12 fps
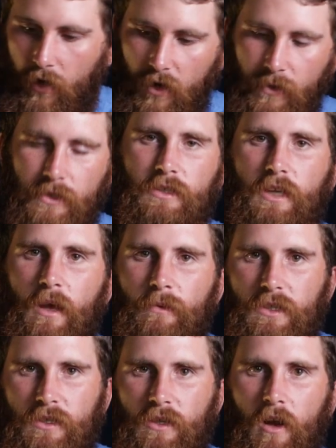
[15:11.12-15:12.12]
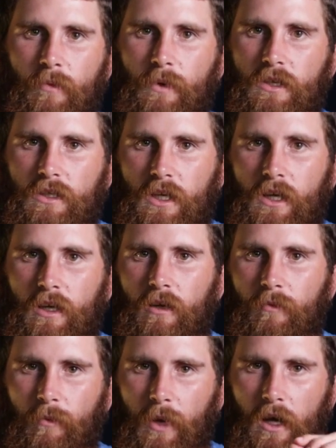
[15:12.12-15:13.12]
almost the same as a slow pitch jig,
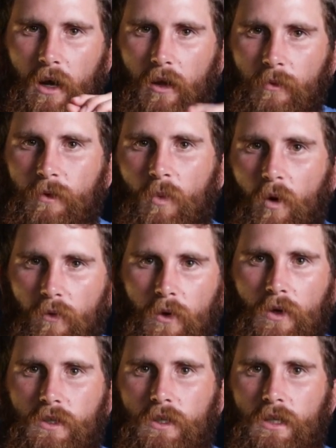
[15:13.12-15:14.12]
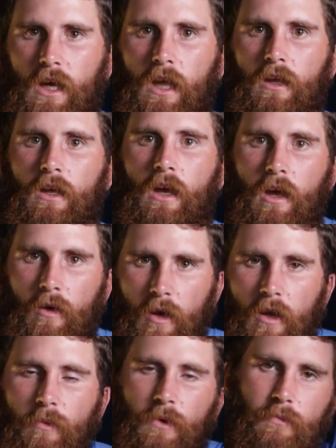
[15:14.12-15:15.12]
but a little bit more versatile, a
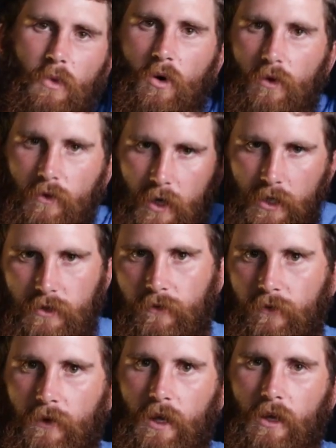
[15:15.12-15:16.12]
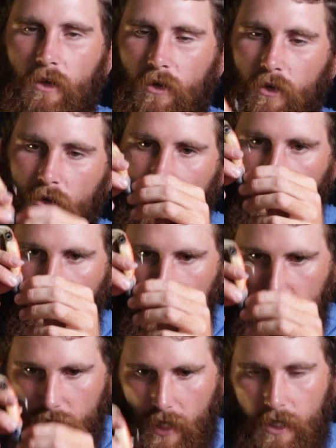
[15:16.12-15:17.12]
little bit more aggressive flick. You drop
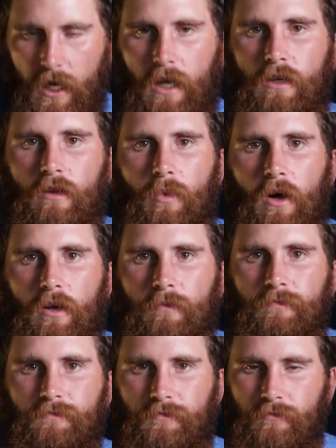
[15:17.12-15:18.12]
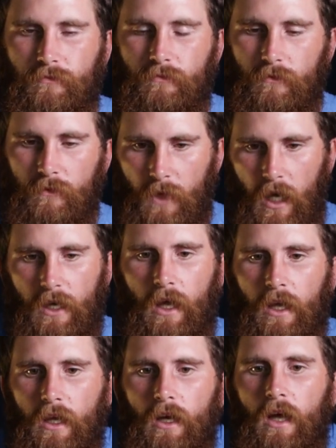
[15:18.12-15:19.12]
it straight down to the bottom, and
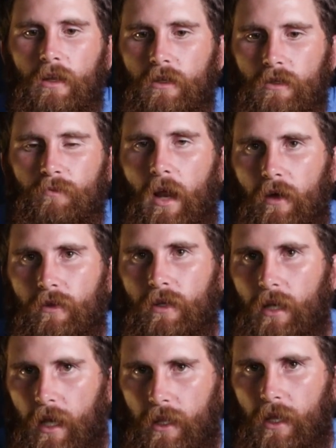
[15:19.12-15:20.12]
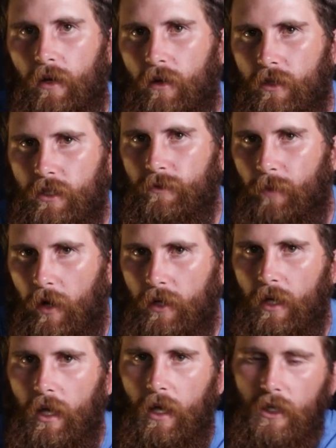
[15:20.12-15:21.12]
now you can either just play with it like that on the
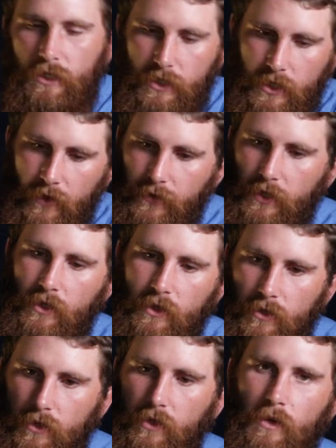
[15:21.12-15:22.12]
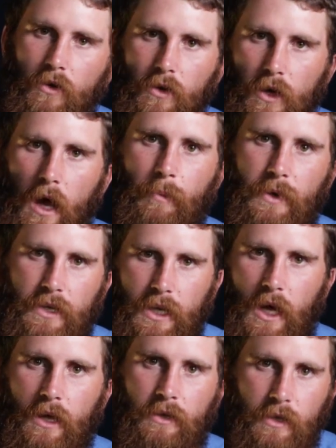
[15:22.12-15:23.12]
spot, just lifting the lure up and
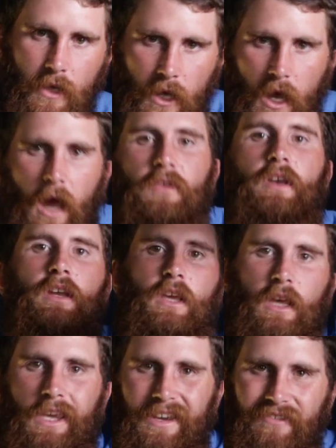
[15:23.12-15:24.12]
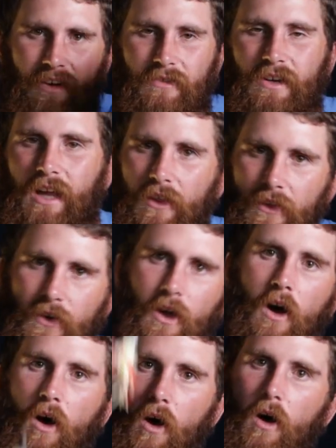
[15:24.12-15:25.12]
down, and then you can give every now and then
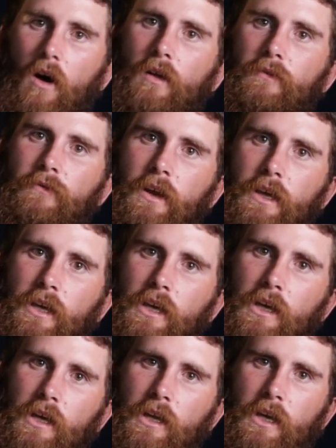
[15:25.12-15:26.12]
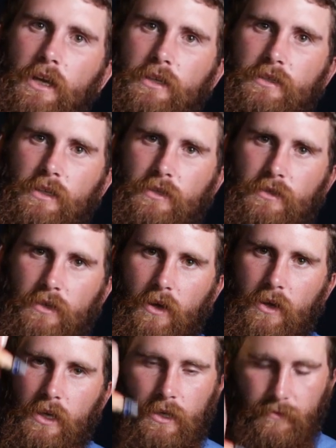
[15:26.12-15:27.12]
a hard flick, let it sink
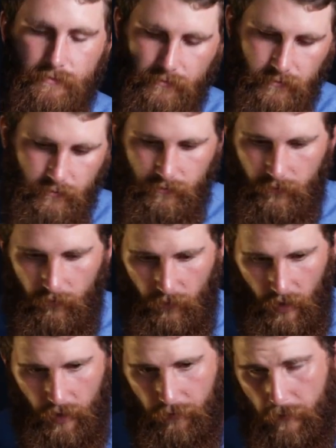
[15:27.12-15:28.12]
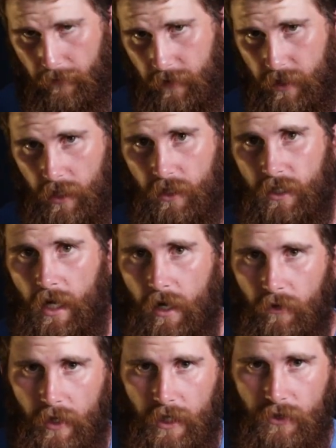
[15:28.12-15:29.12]
slowly. If you're fishing in
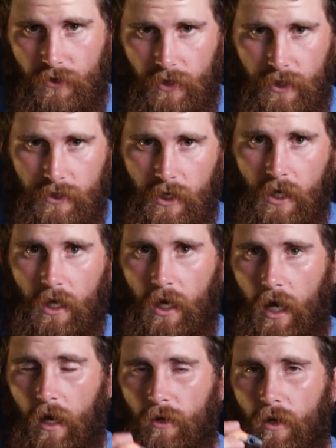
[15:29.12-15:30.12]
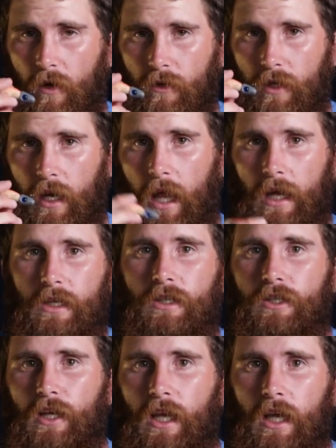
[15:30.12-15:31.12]
shallower estuaries, I'd go with a lighter
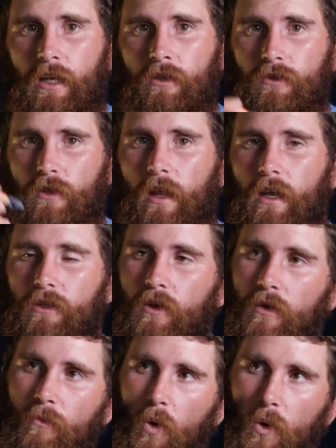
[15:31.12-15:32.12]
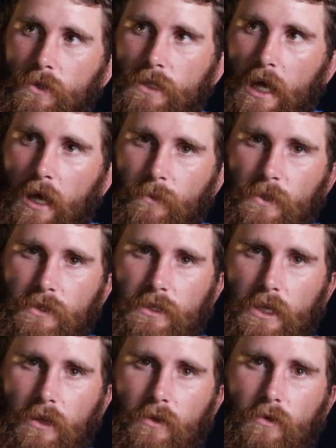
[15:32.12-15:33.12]
jig head so that it's got more time to
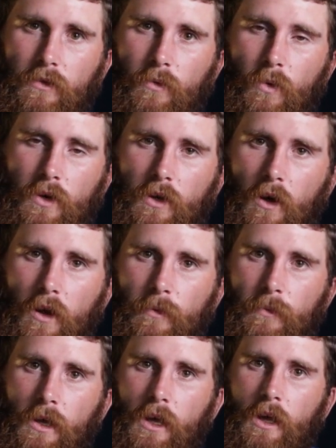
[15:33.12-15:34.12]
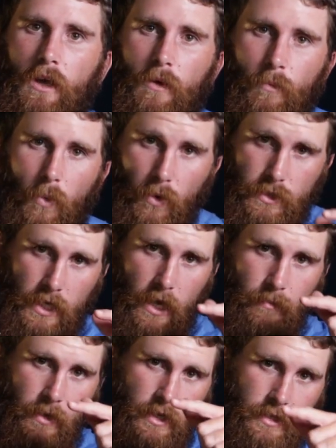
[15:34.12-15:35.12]
sink through the water column. More
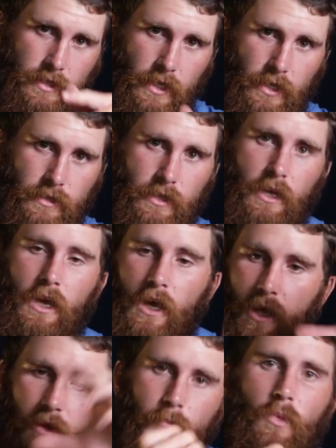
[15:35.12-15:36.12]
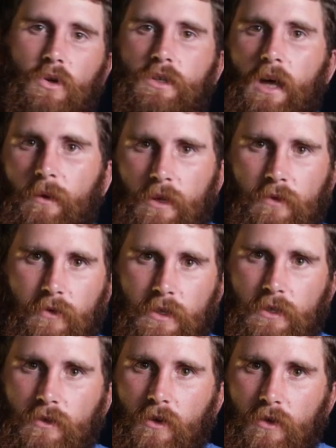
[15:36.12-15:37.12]
time that it sinks, more time that the
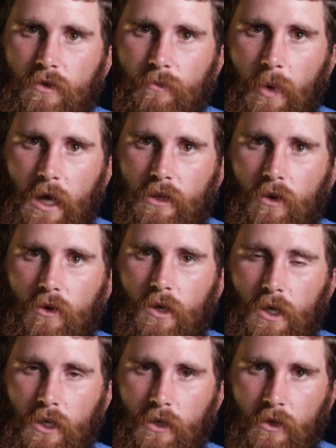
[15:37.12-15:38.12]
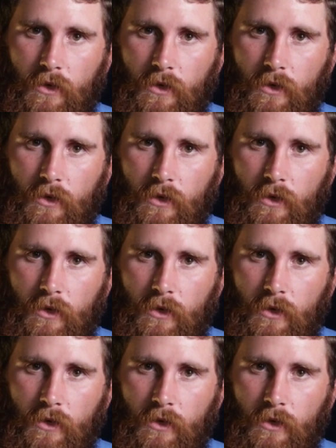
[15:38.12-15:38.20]
fish has got to bite the lure.